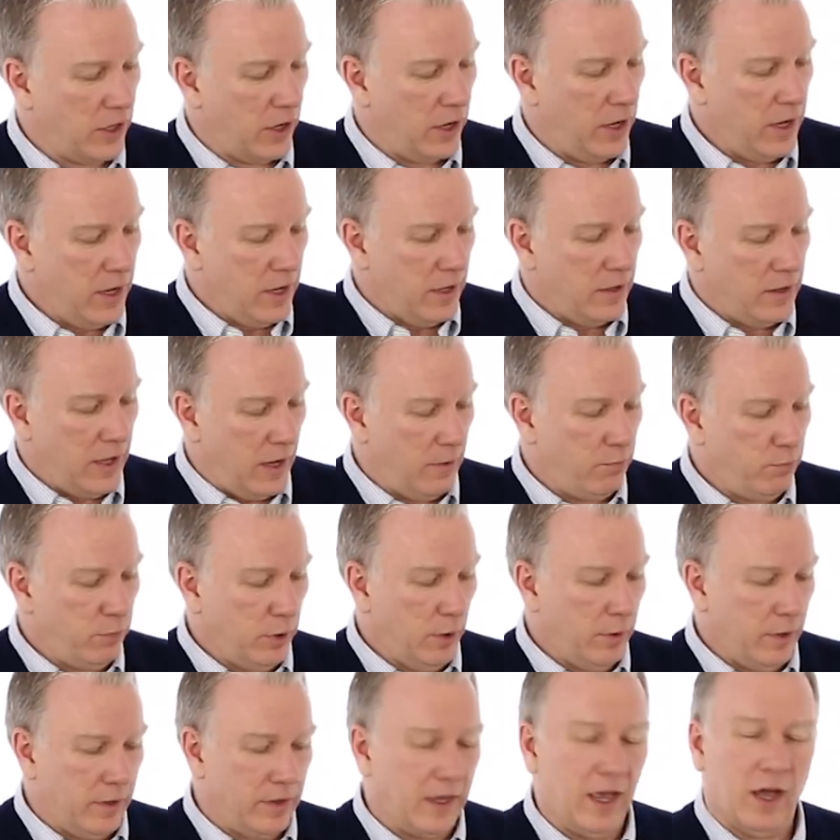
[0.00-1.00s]
are, they
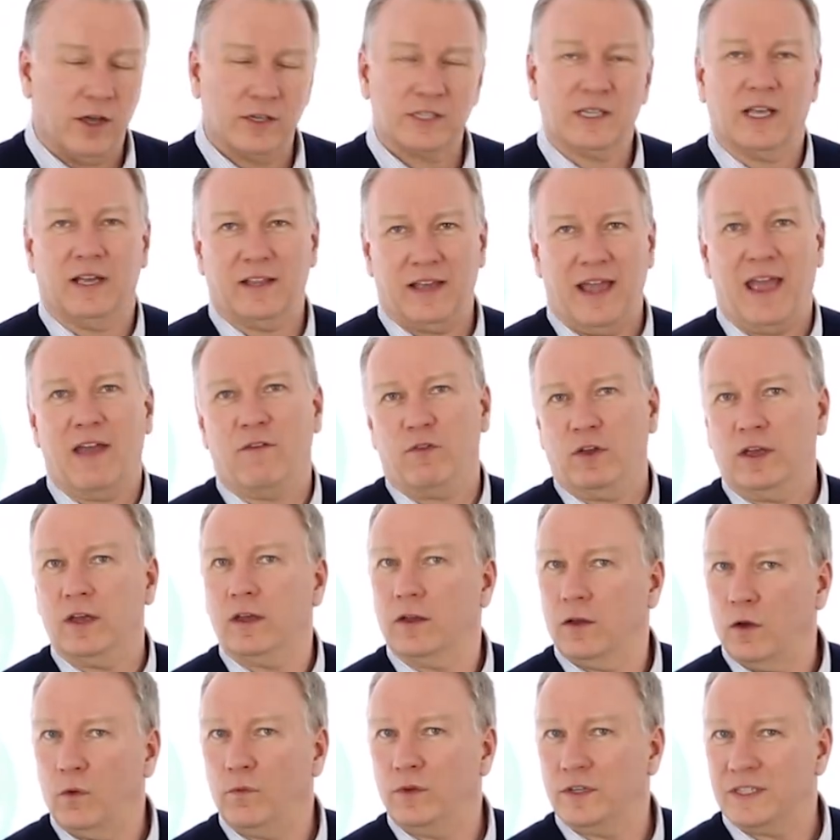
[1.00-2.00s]
are slightly
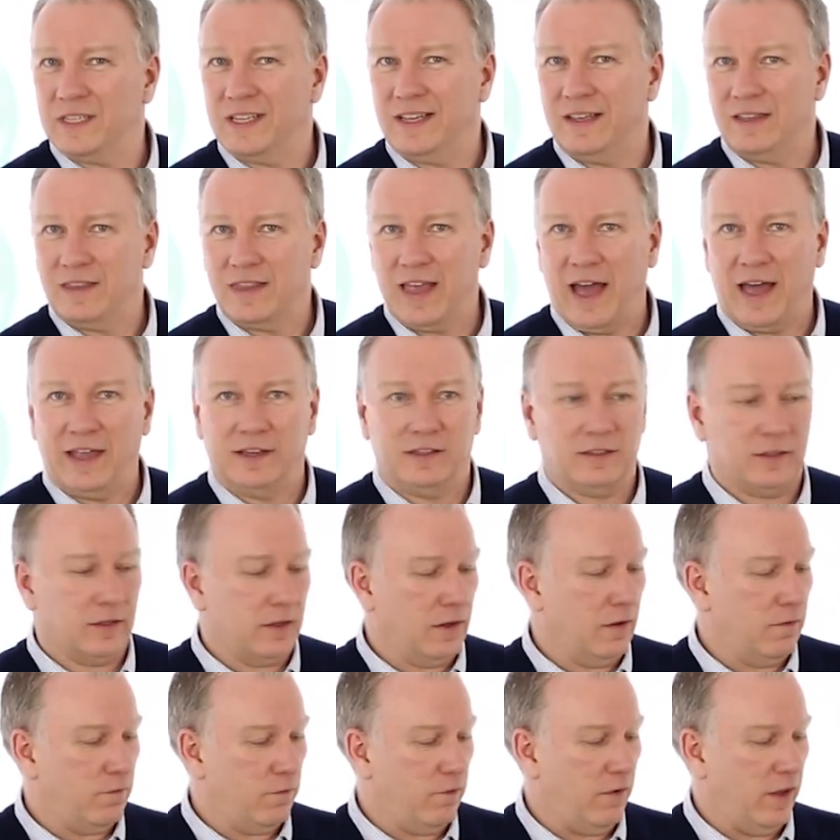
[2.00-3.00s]
heavier, obviously, than
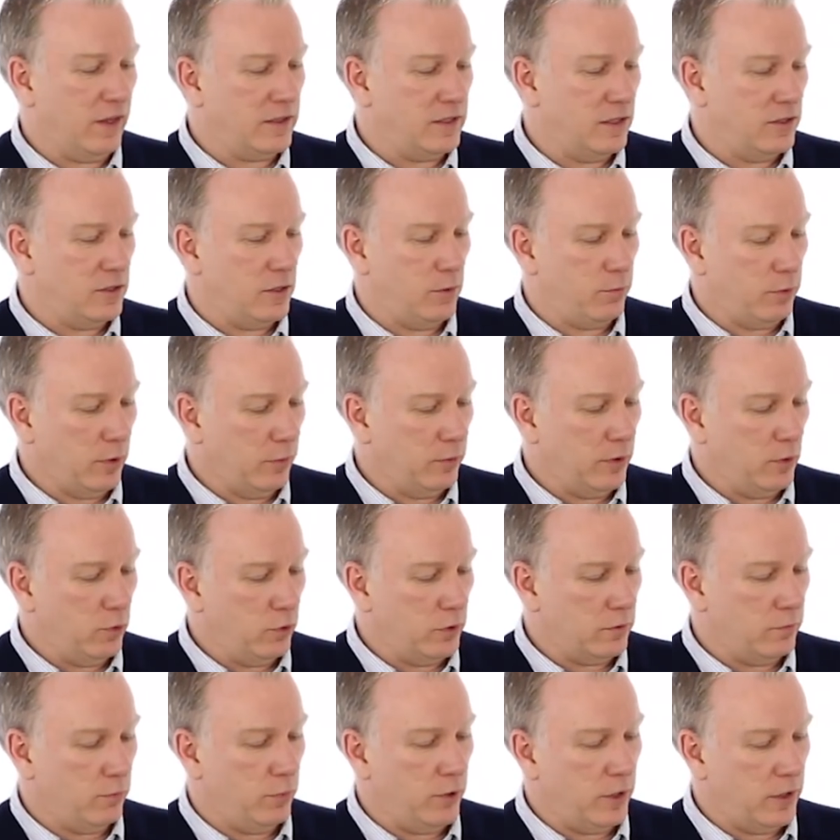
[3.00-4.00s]
confetti, so you probably
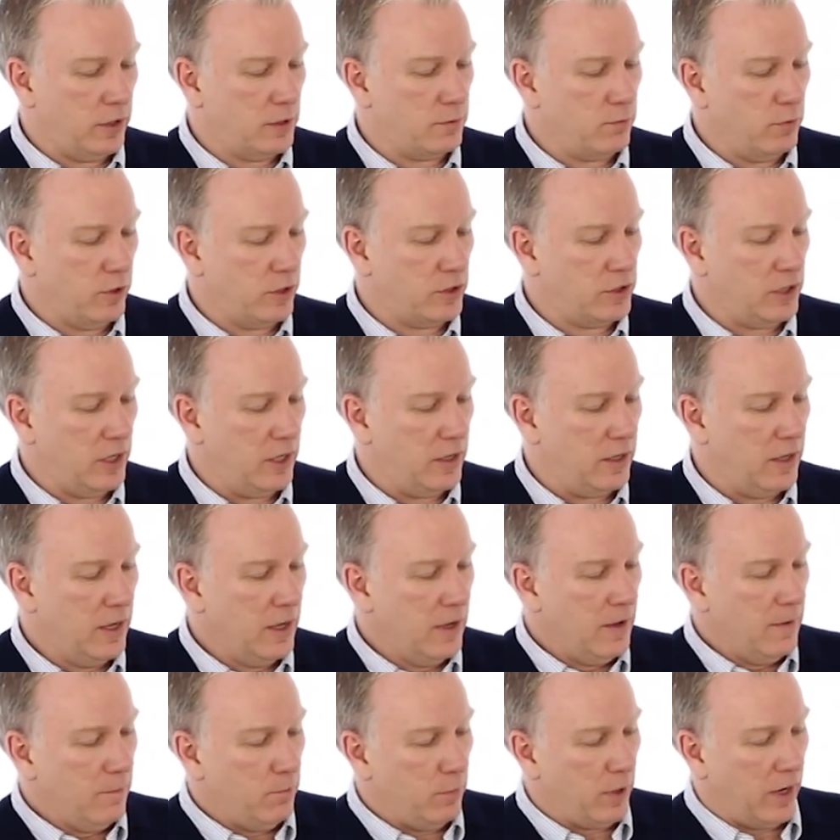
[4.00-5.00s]
wouldn't put as much in.
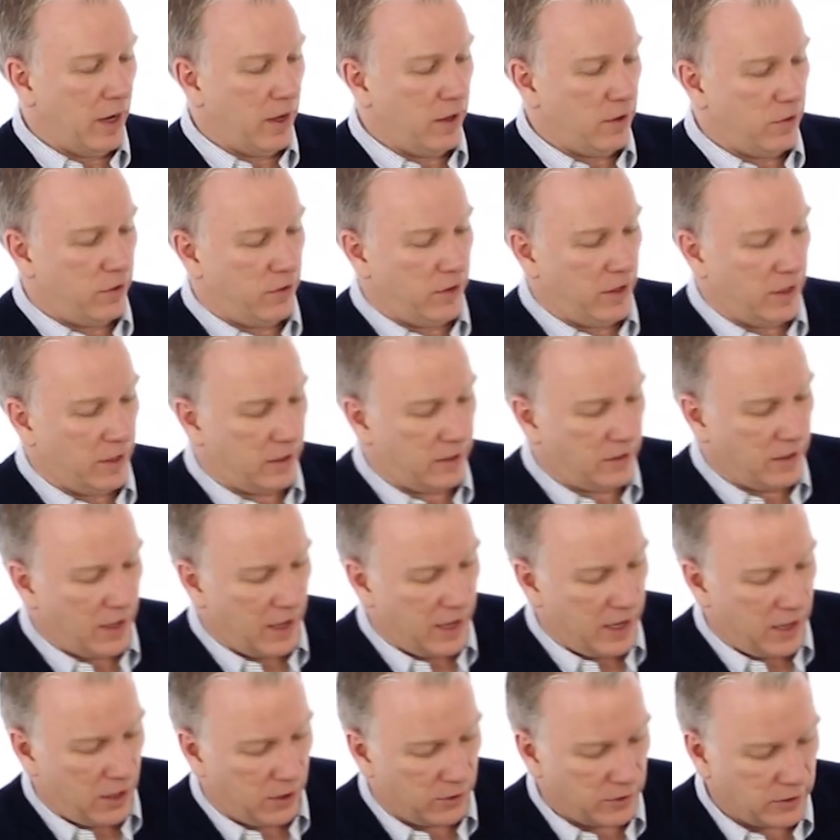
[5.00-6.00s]
But I think
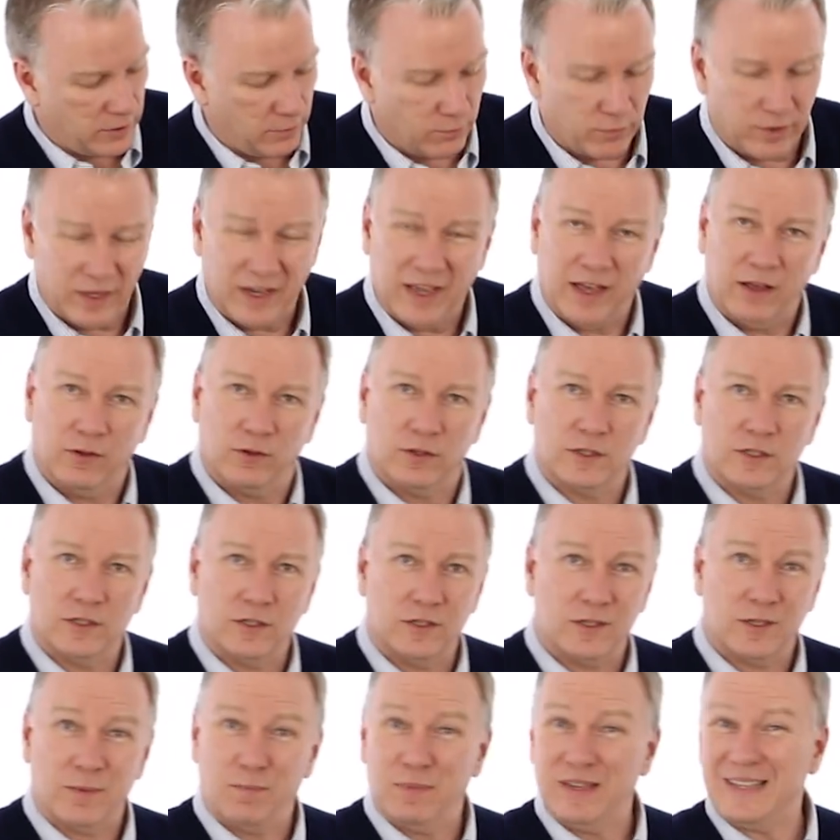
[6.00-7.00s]
they are something else
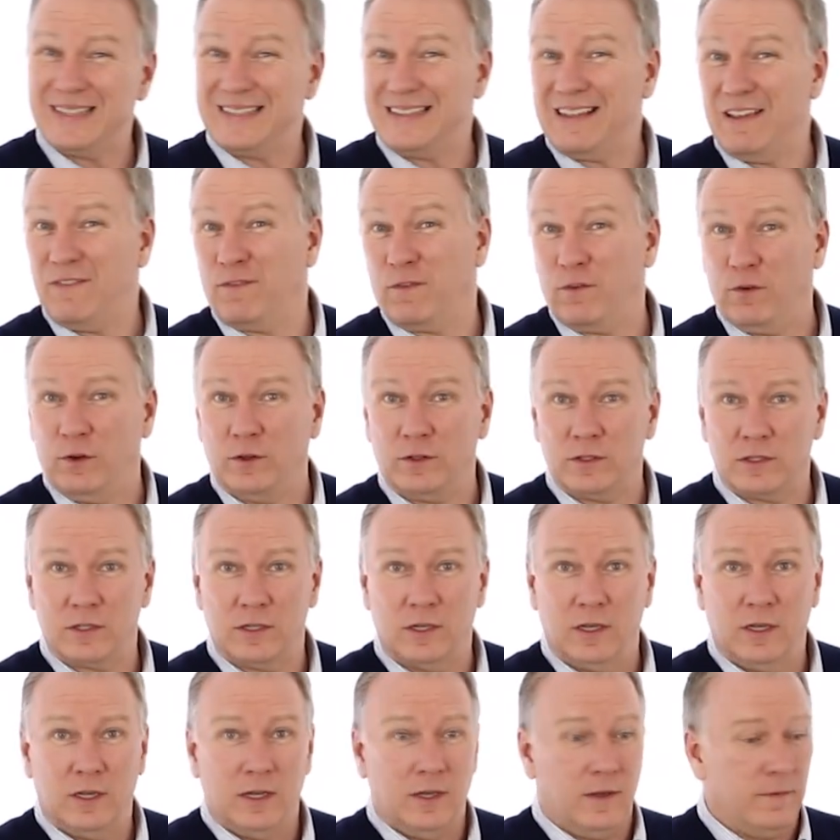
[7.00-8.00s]
that's a bit different
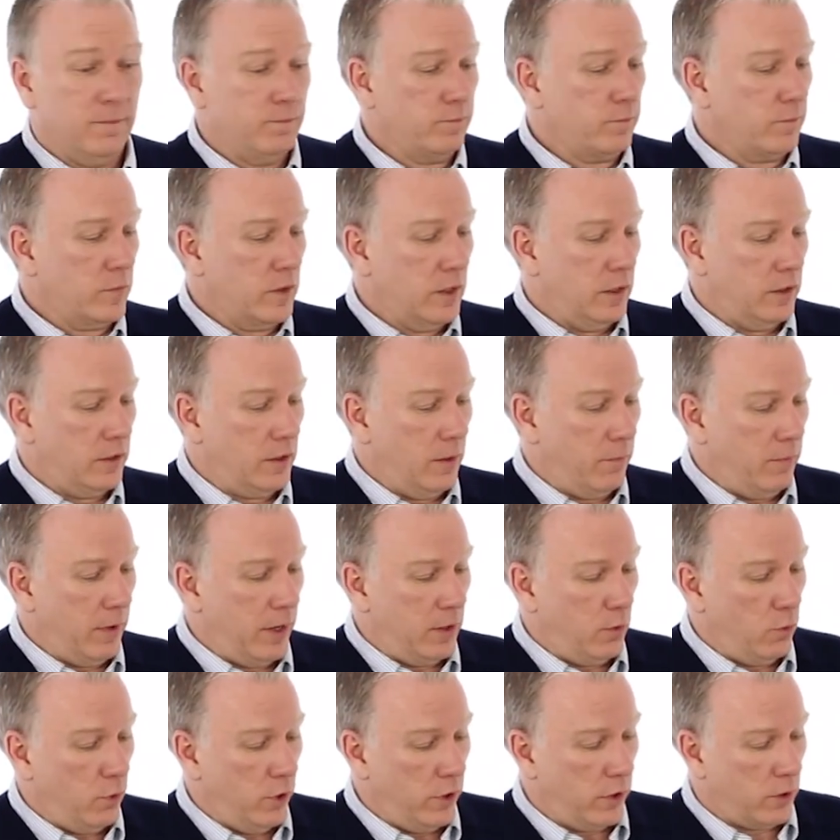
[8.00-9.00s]
that
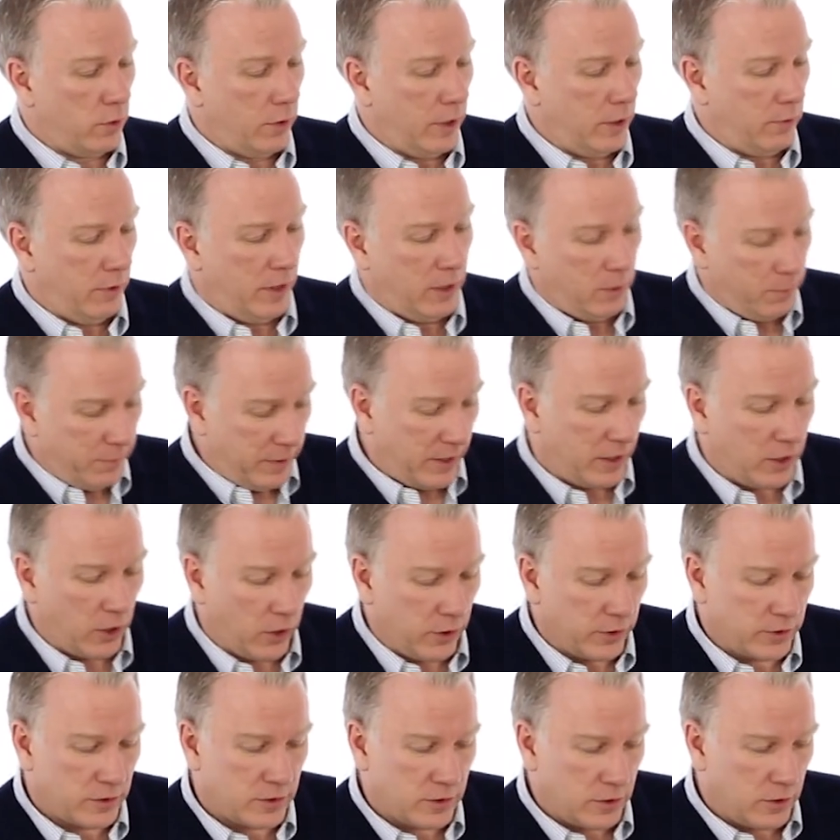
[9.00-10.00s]
might work quite well
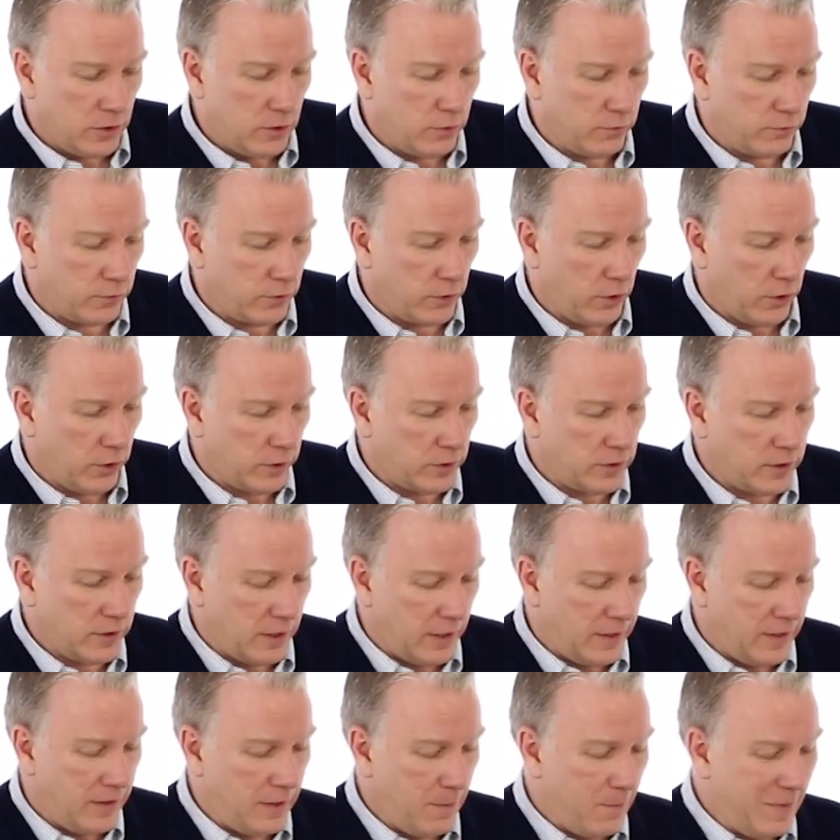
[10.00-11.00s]
because you've got
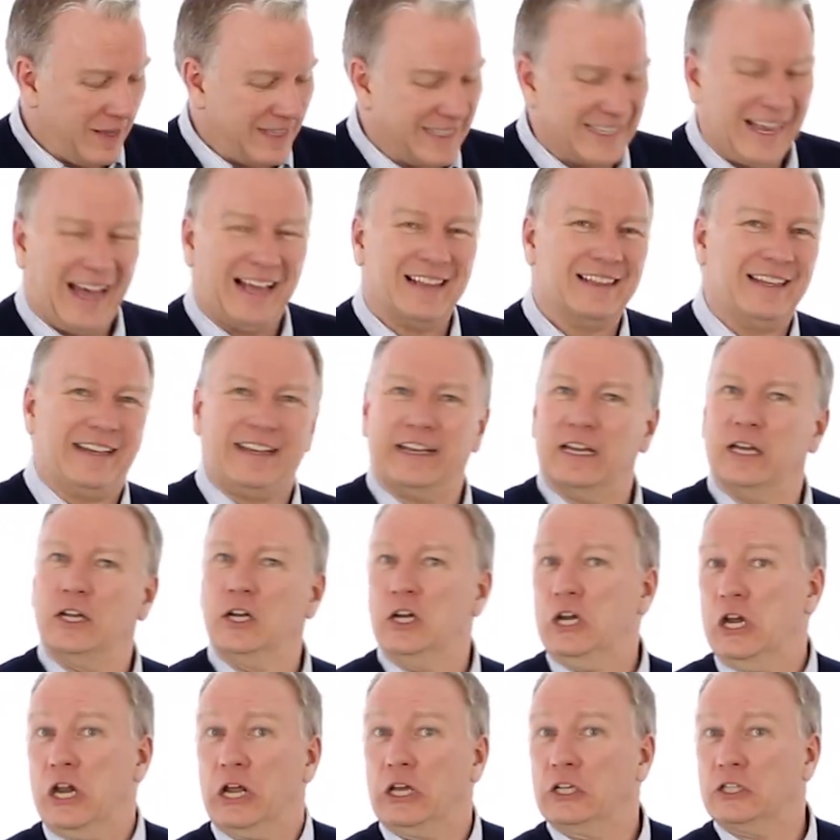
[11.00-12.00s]
the
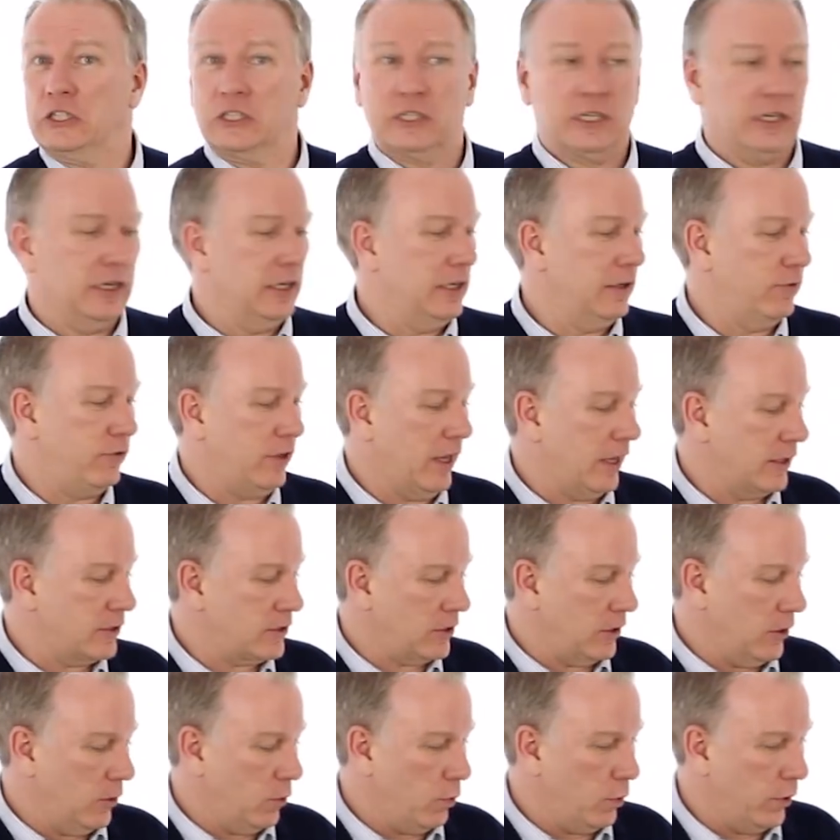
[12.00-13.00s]
metallicness, if
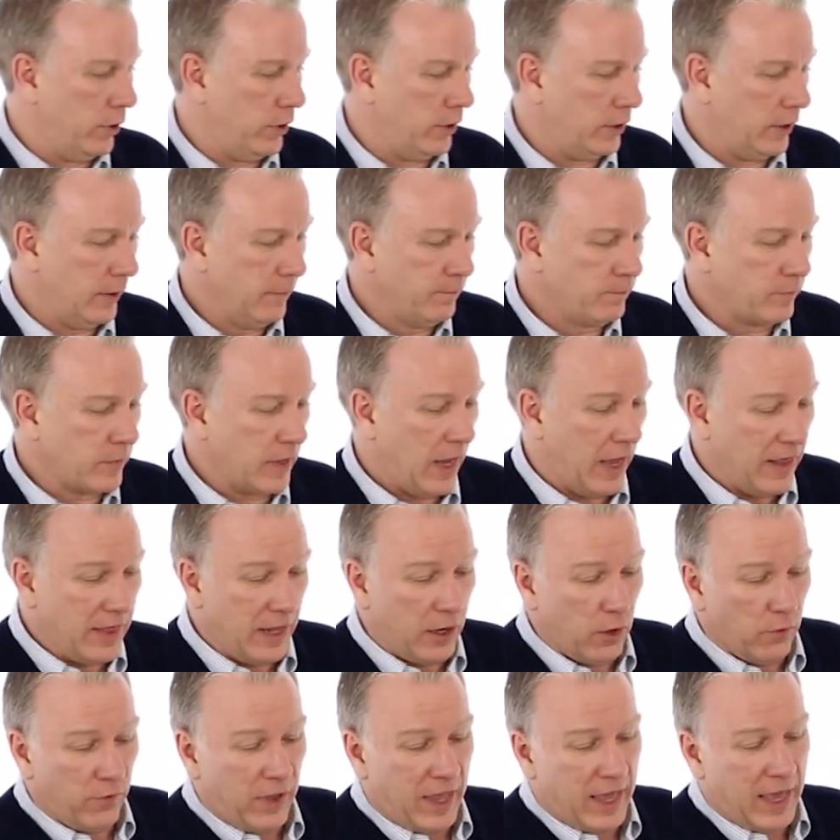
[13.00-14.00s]
that's a word. And then over